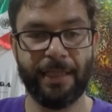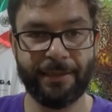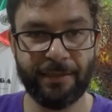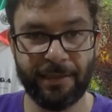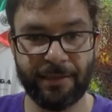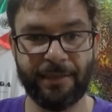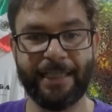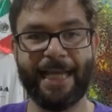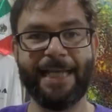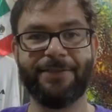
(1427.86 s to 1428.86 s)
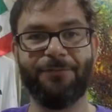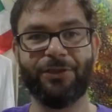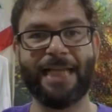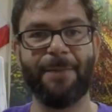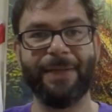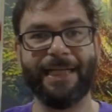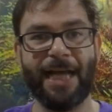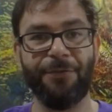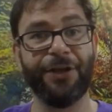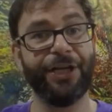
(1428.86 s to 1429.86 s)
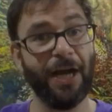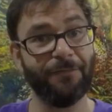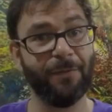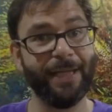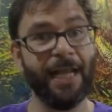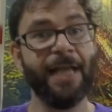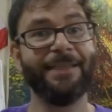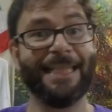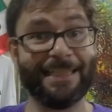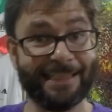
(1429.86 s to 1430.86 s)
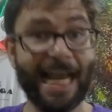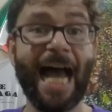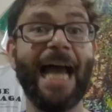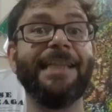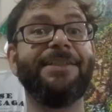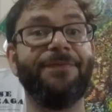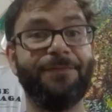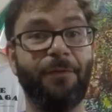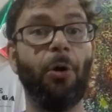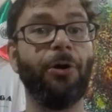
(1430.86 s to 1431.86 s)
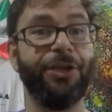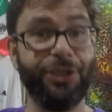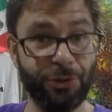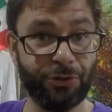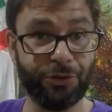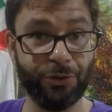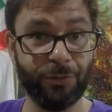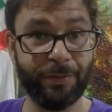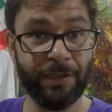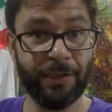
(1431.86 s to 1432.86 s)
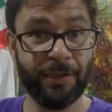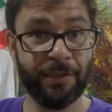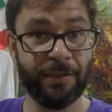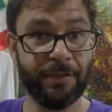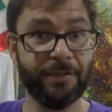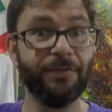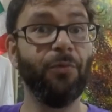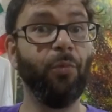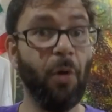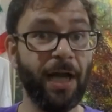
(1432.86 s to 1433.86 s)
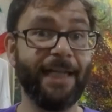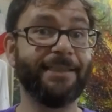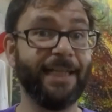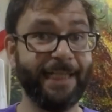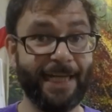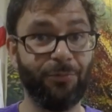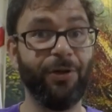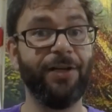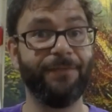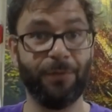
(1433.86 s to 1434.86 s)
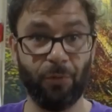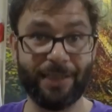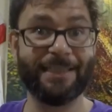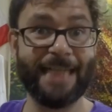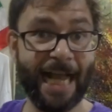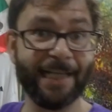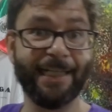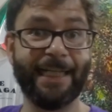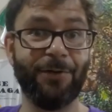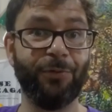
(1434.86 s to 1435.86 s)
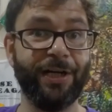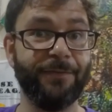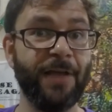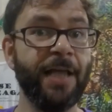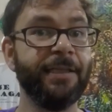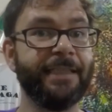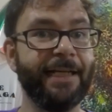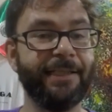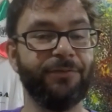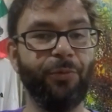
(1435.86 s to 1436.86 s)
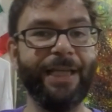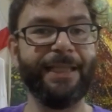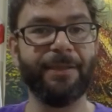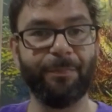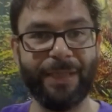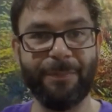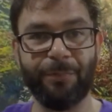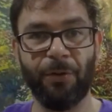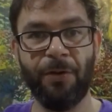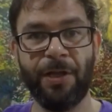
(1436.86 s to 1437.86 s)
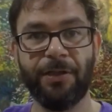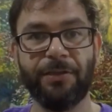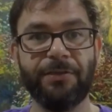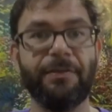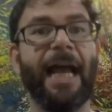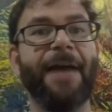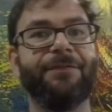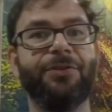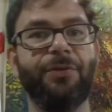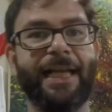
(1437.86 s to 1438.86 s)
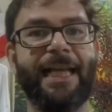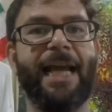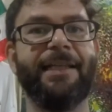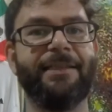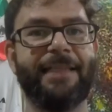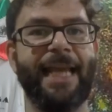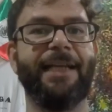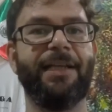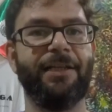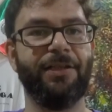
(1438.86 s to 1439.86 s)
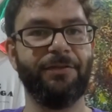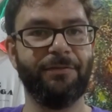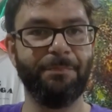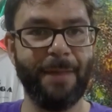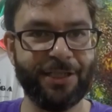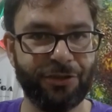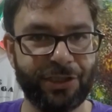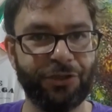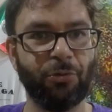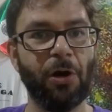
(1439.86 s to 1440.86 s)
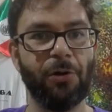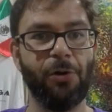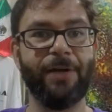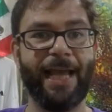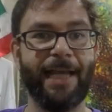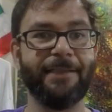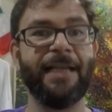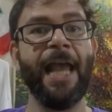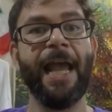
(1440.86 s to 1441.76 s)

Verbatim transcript: in the, in the case of what's happening now, the government decides for YouTube what it's going to get rid of and what it's not going to get rid of, then we, the people, have to again take measures into our own hands